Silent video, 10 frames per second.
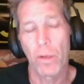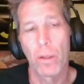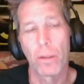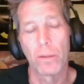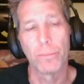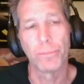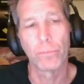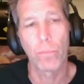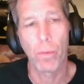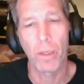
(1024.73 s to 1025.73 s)
Um,
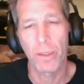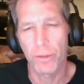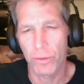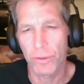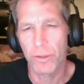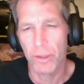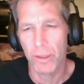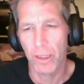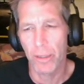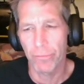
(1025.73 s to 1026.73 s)
and you'll
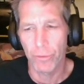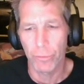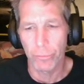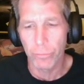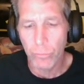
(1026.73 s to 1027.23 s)
see if you